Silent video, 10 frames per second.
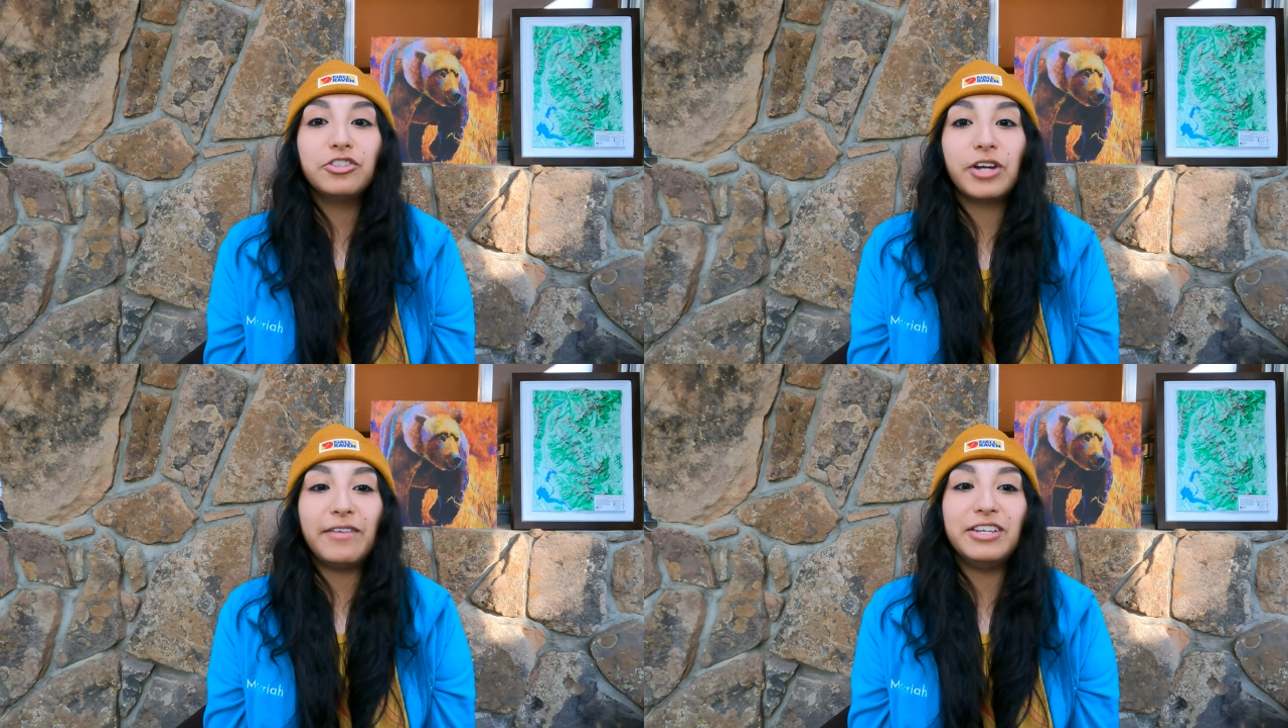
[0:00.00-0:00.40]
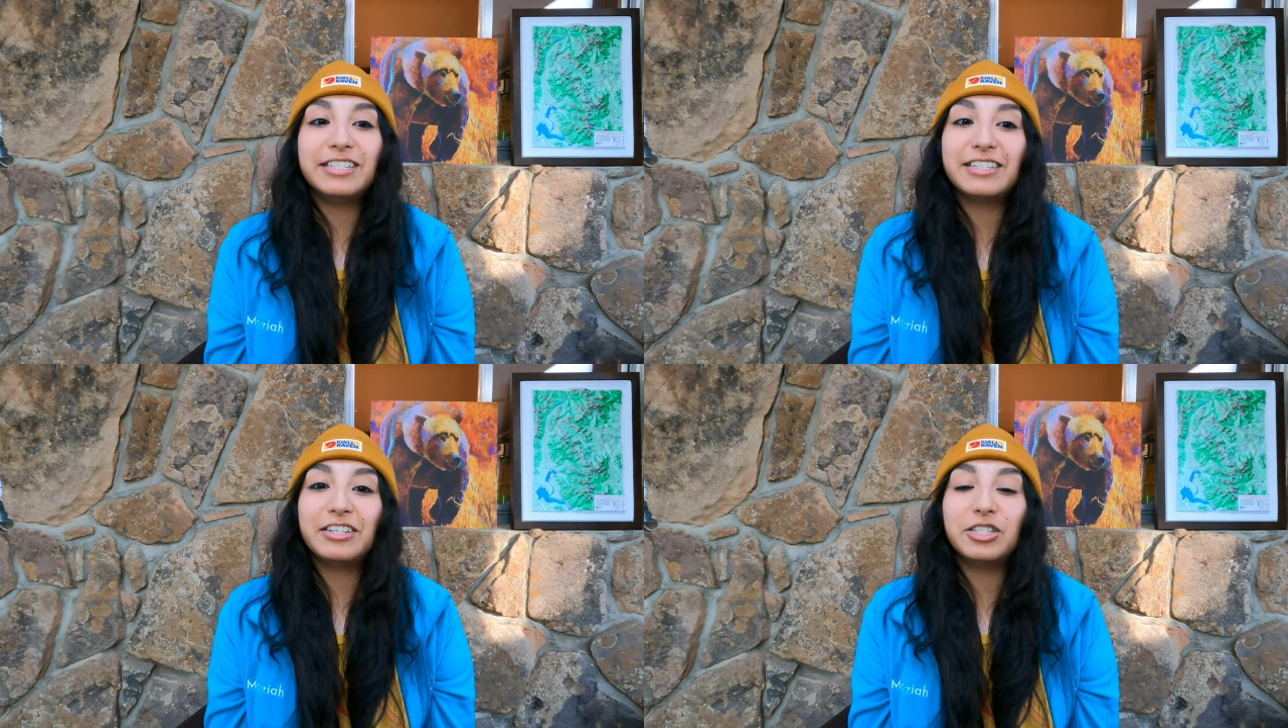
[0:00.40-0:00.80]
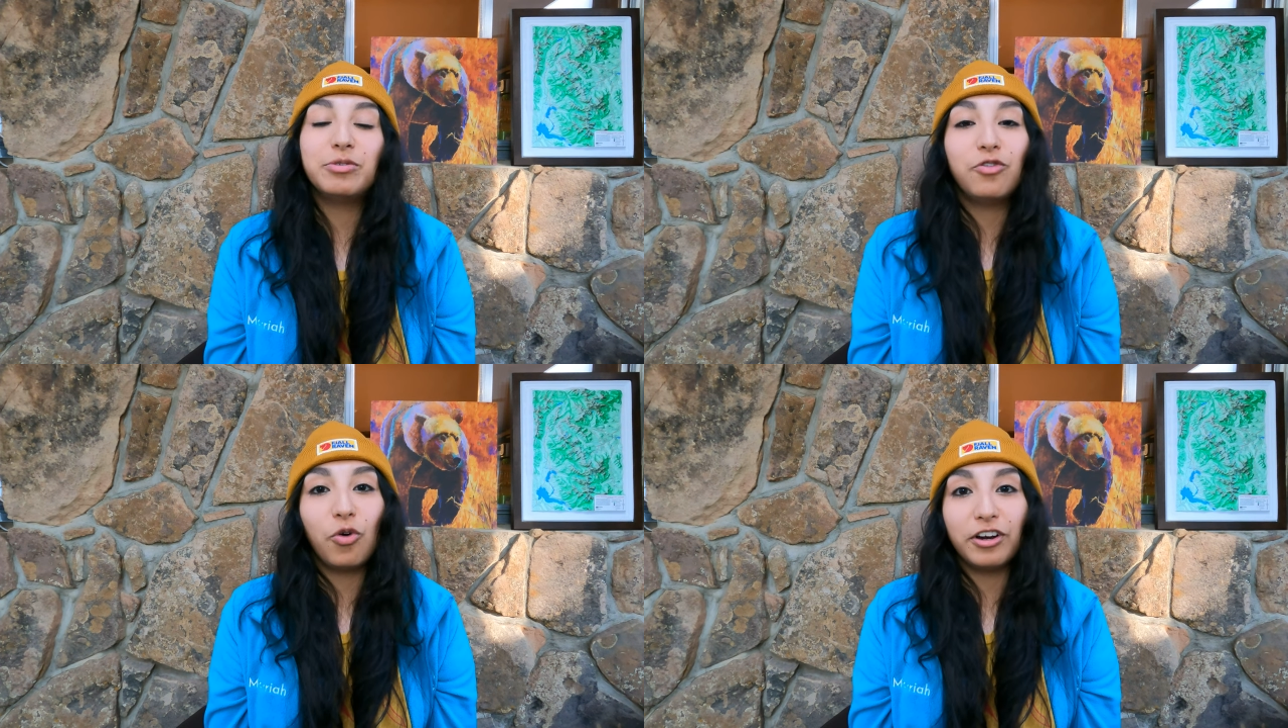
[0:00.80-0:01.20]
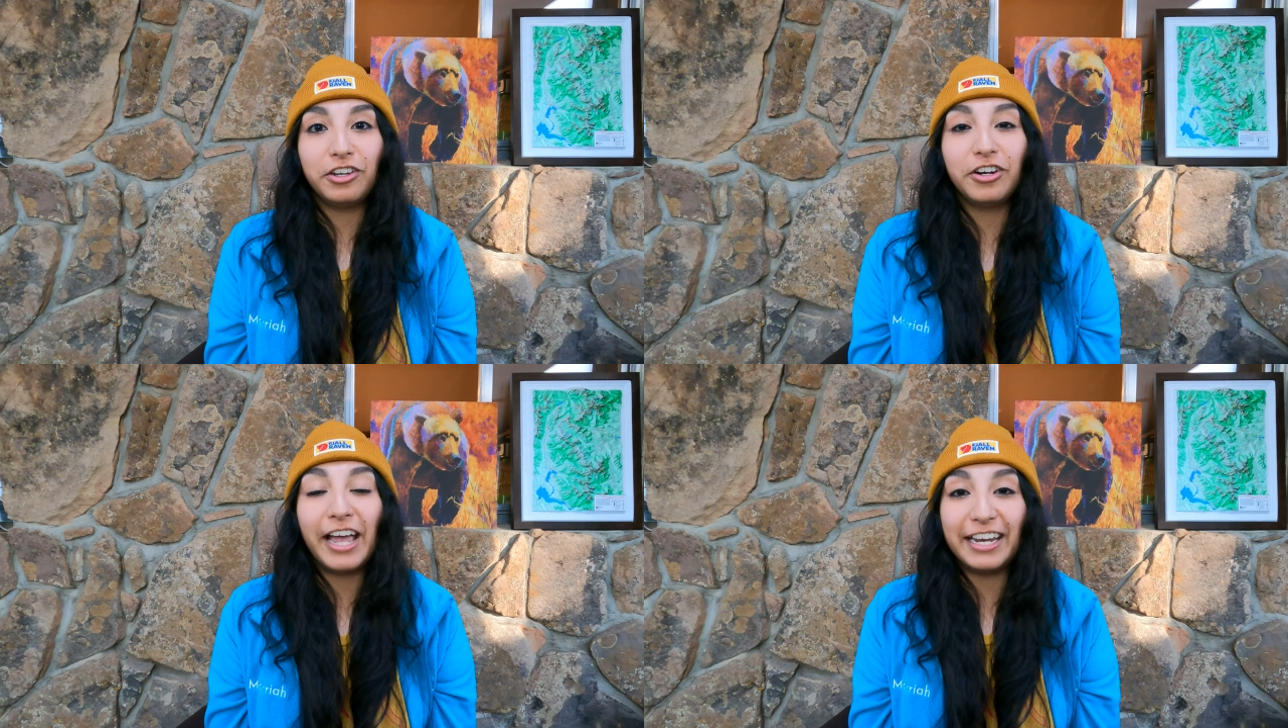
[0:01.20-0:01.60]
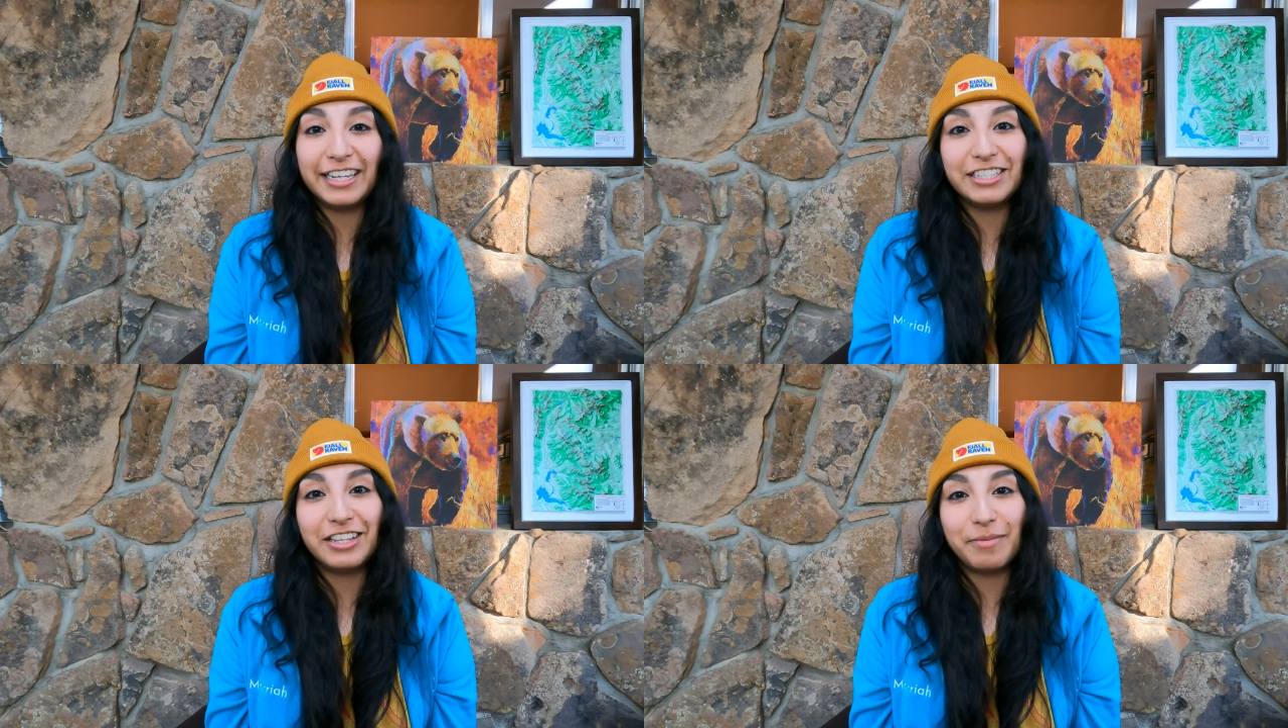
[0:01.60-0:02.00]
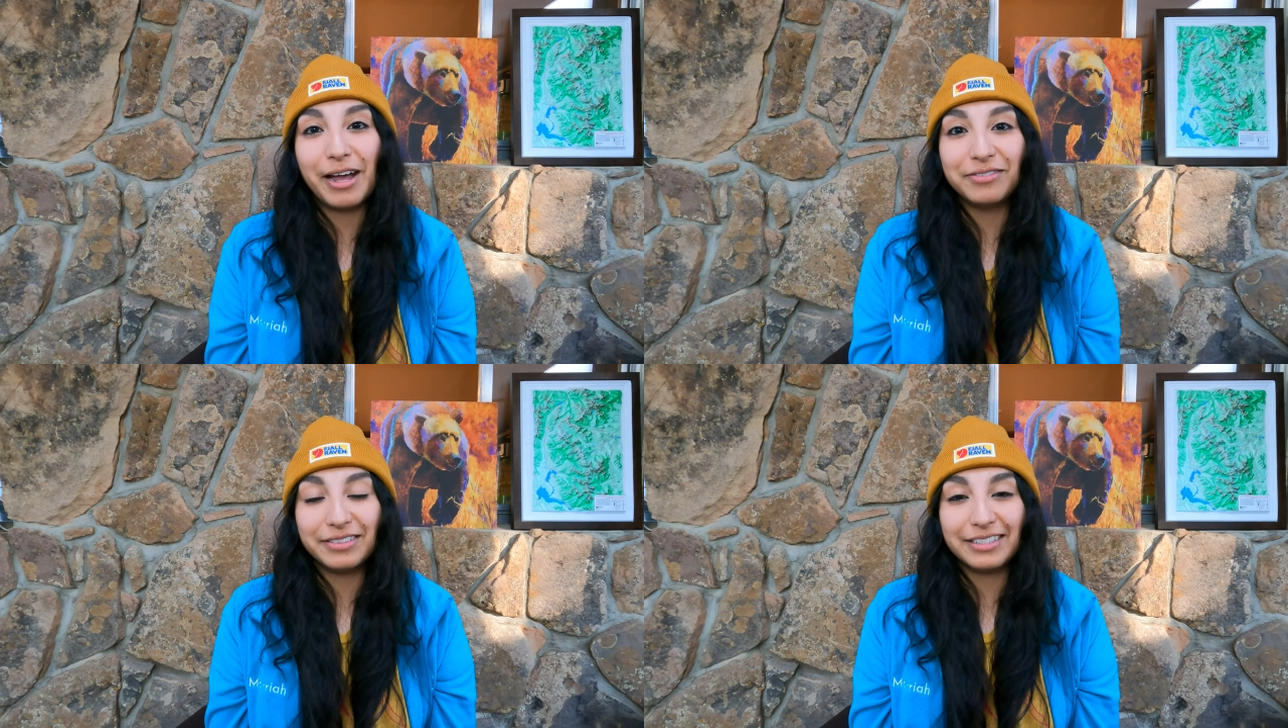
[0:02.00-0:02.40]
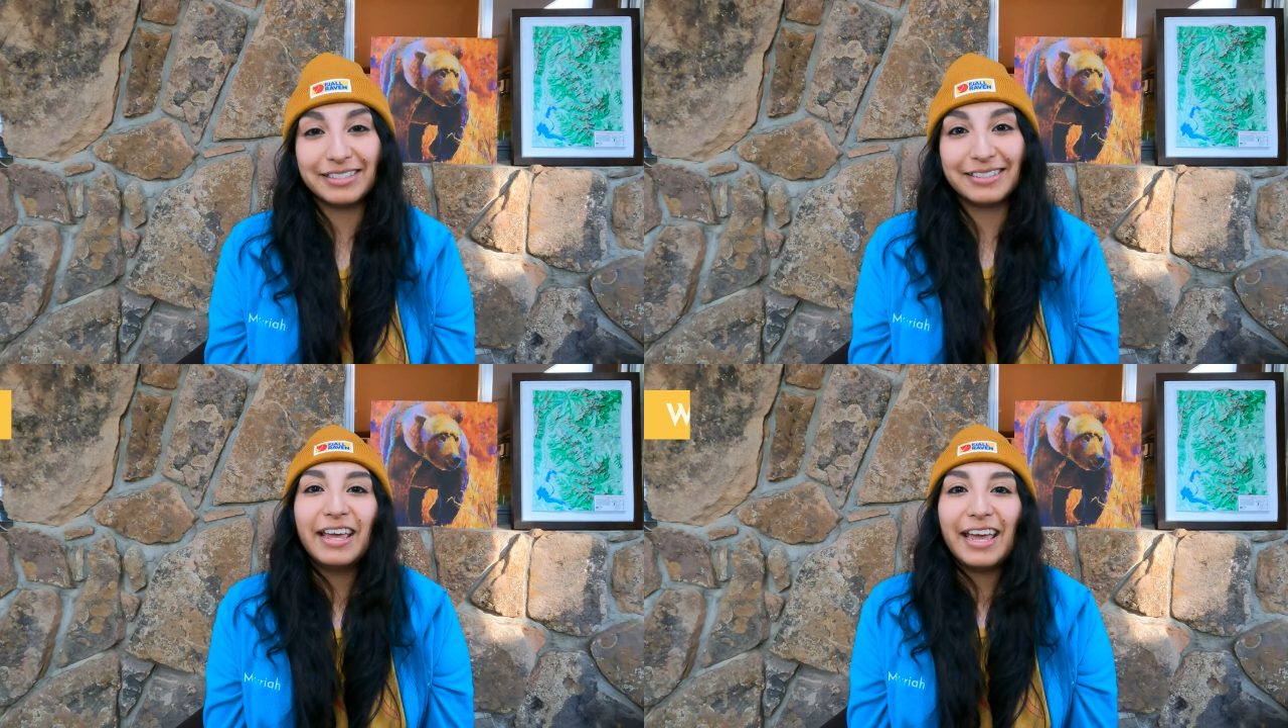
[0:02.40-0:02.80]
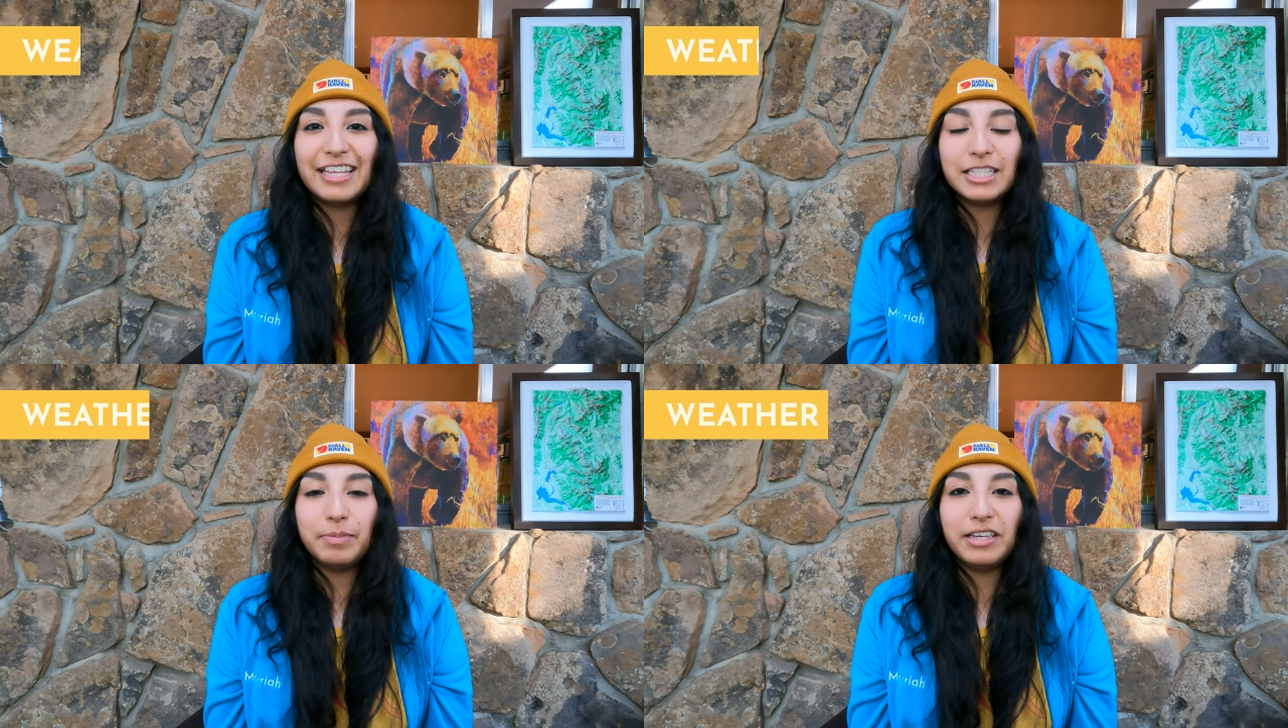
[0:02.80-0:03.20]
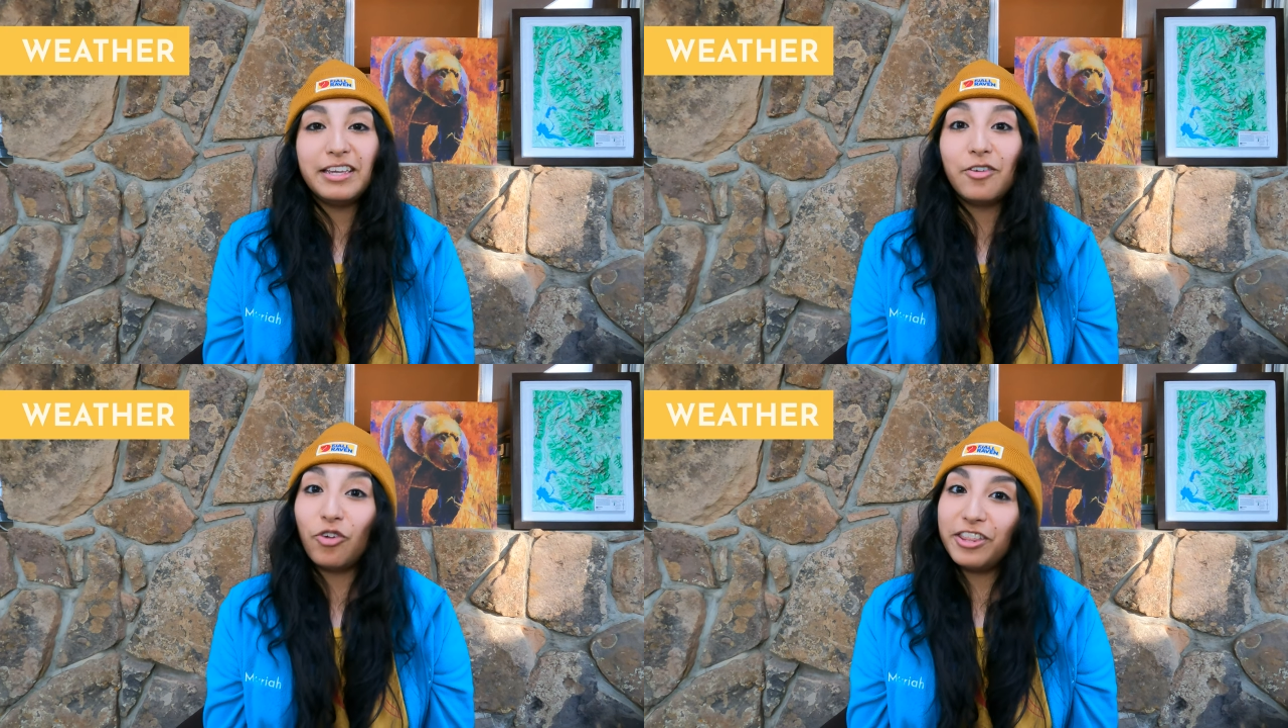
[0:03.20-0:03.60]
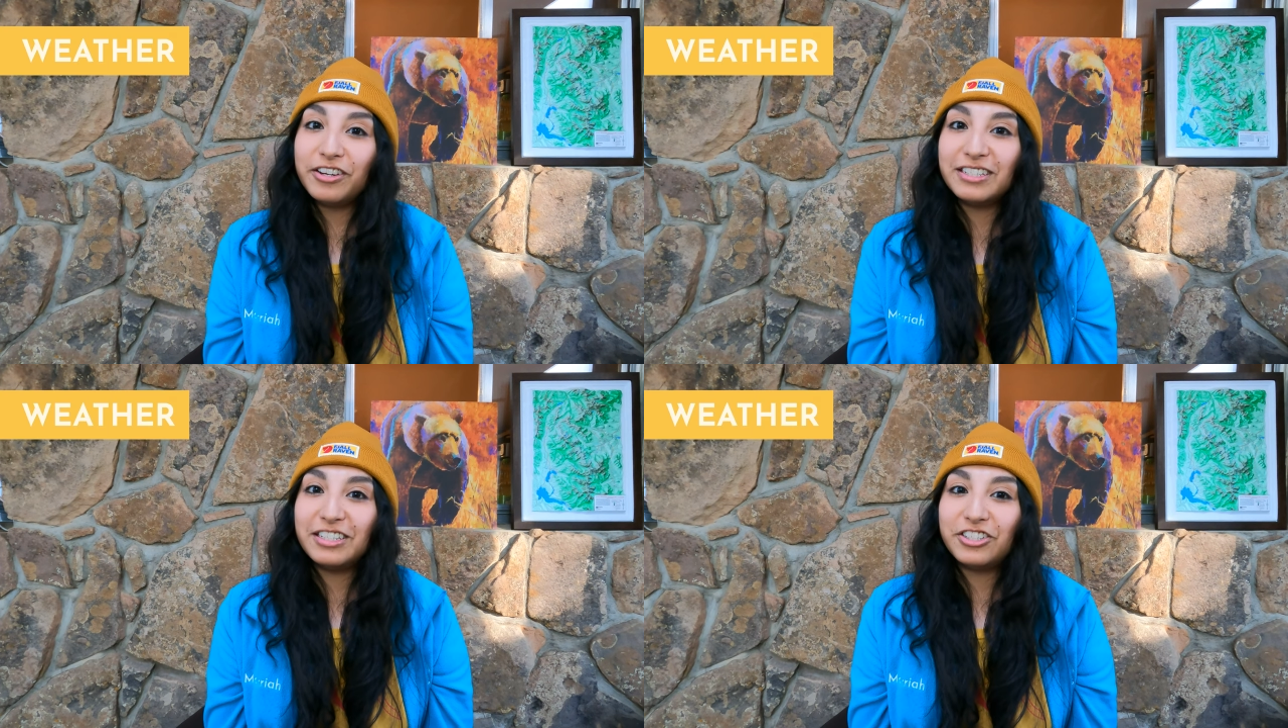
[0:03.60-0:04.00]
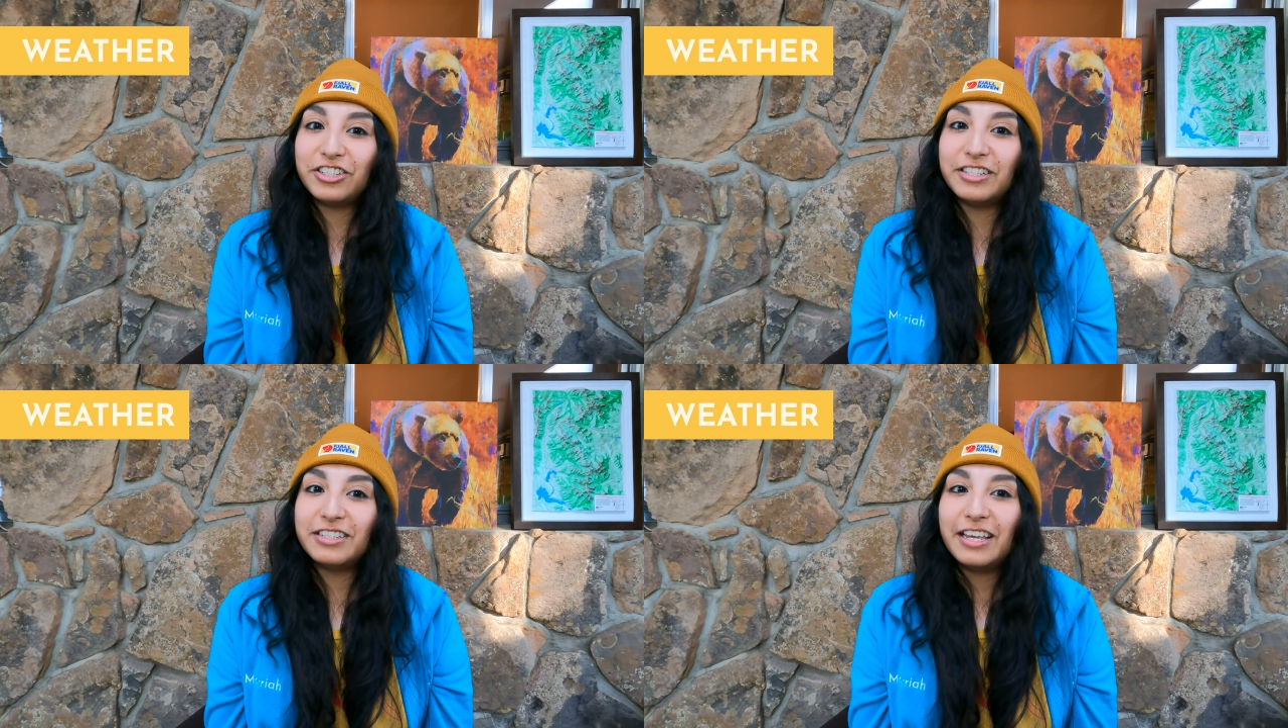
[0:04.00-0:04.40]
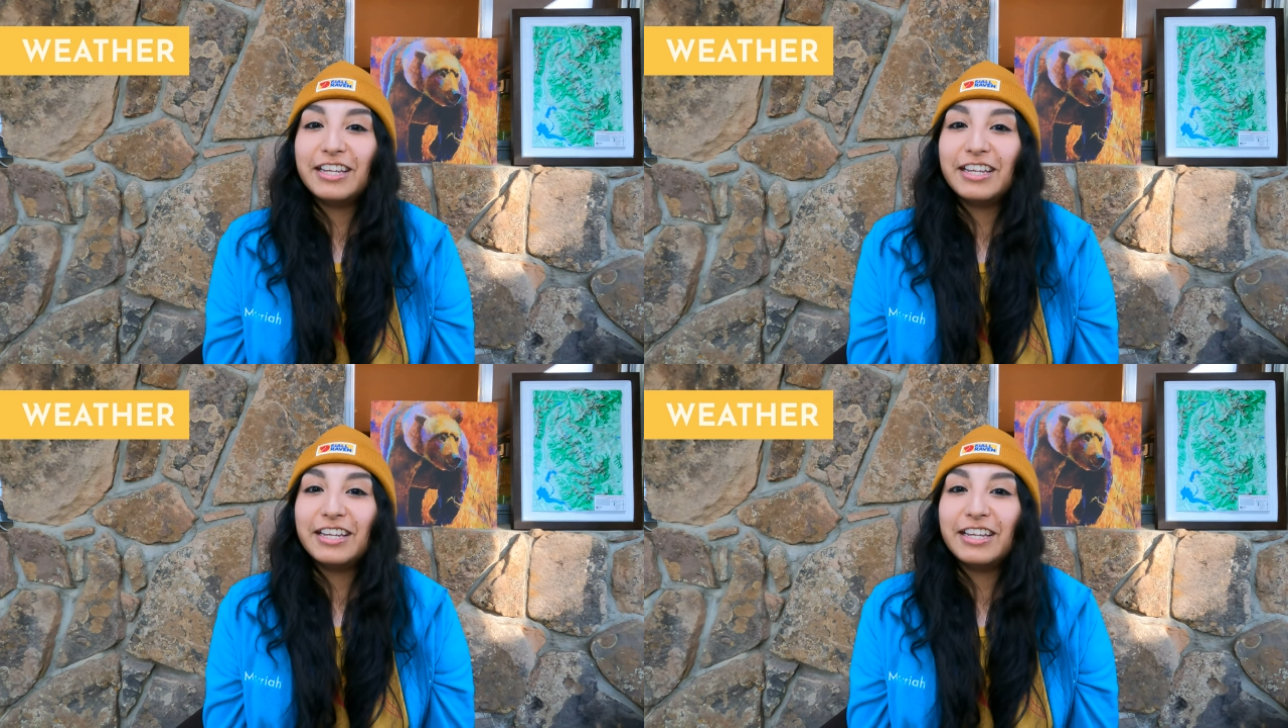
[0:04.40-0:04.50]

driving skills before you're heading into the mountains. And speaking of weather conditions,